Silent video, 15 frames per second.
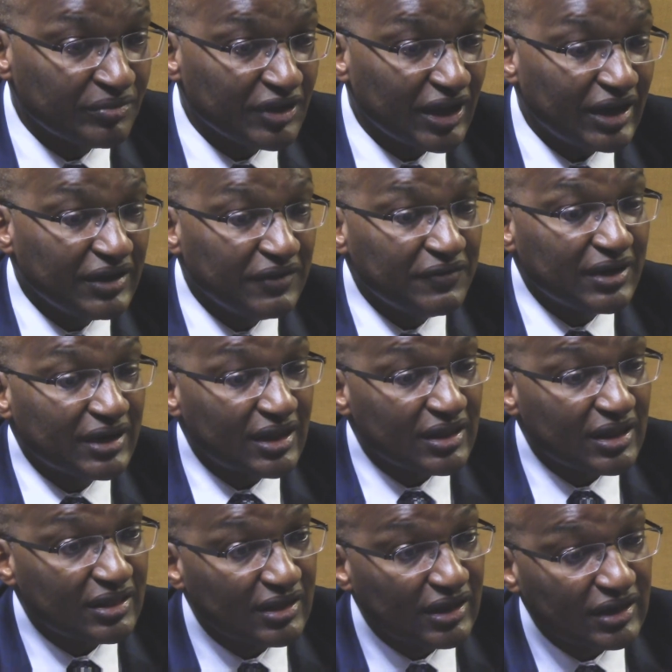and even other
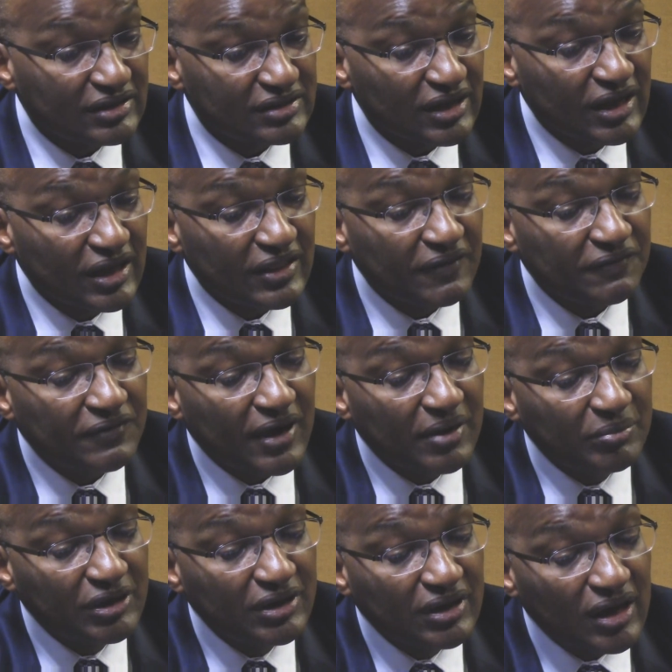things. The
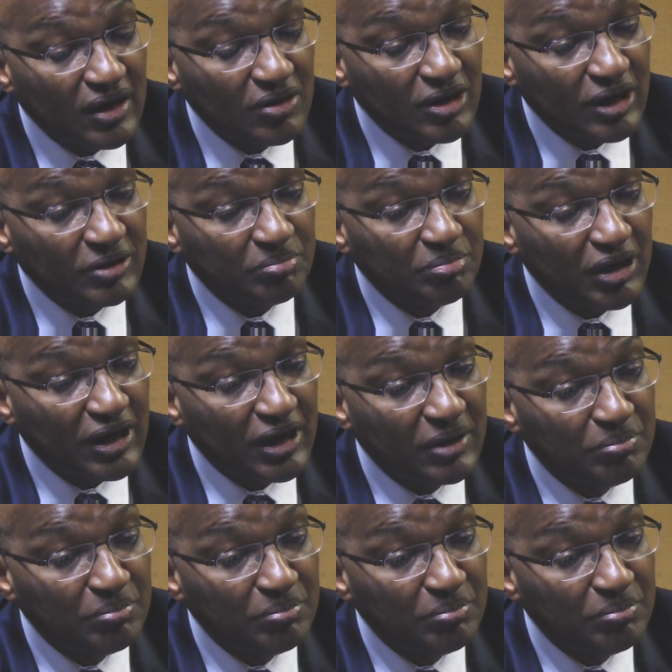family now can buy